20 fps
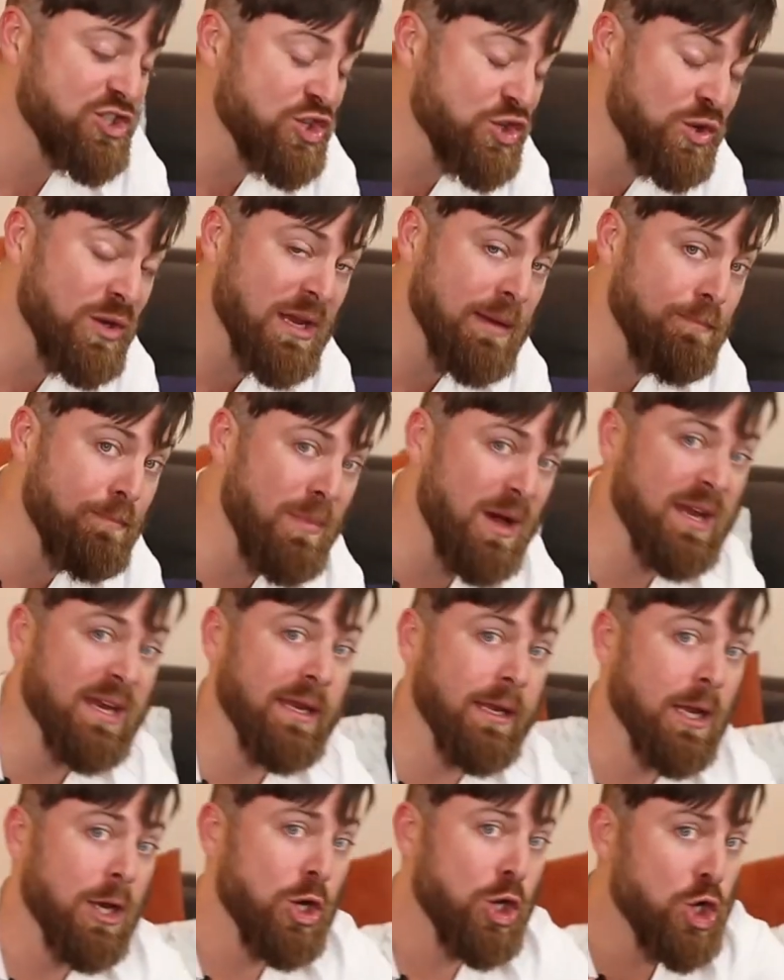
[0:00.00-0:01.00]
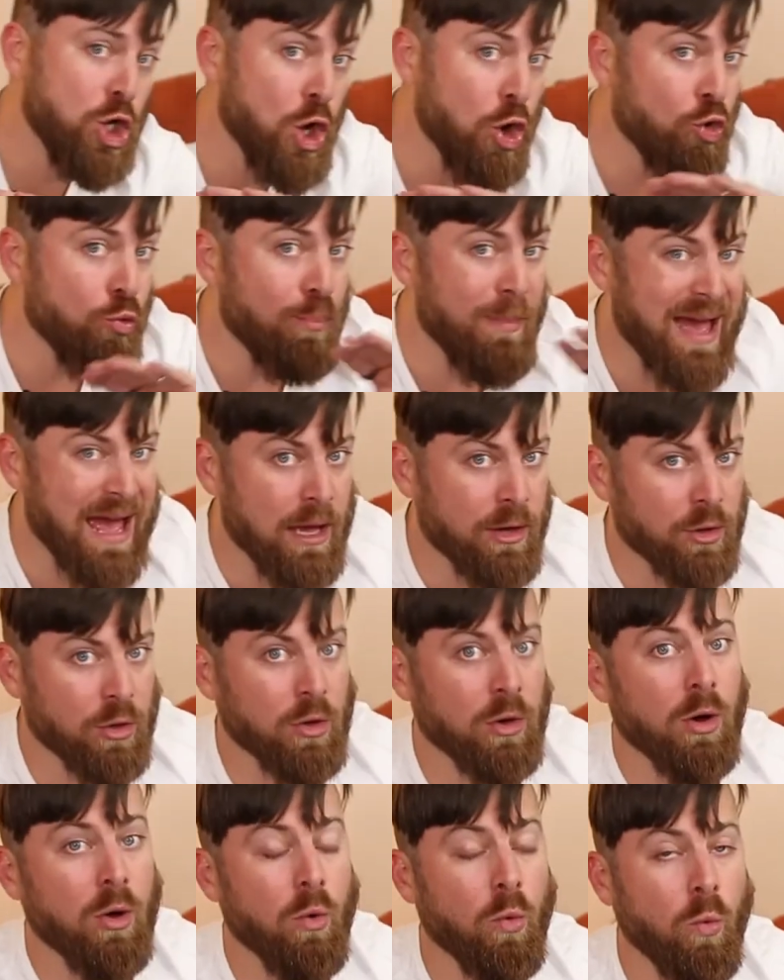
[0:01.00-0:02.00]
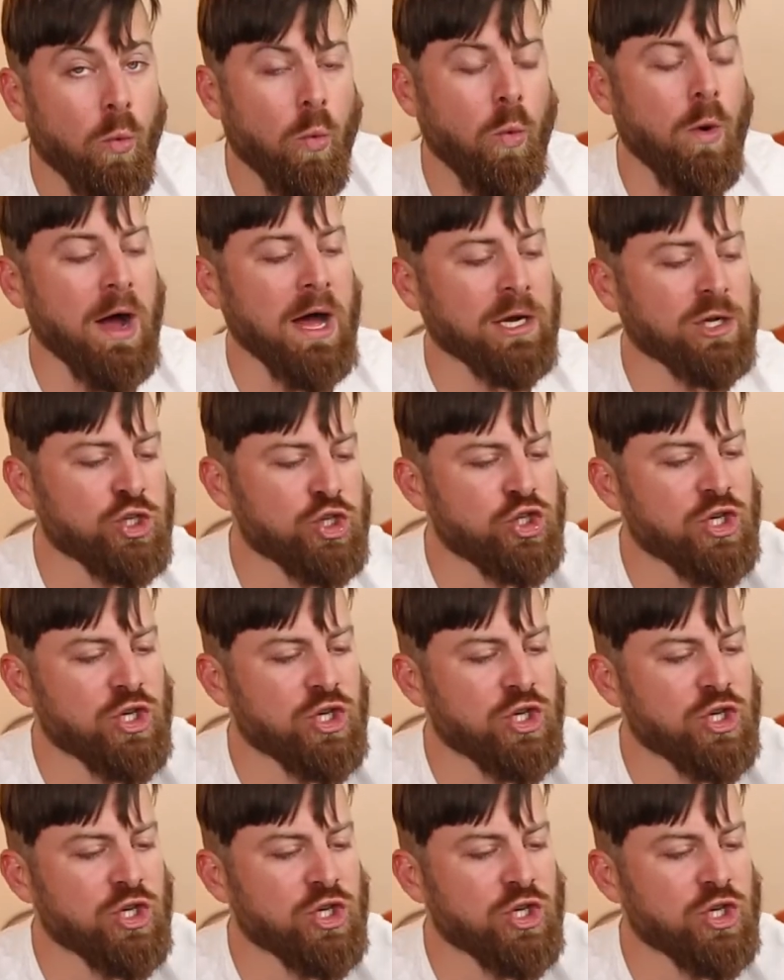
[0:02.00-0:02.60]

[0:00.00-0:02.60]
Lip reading: So you get money no matter what,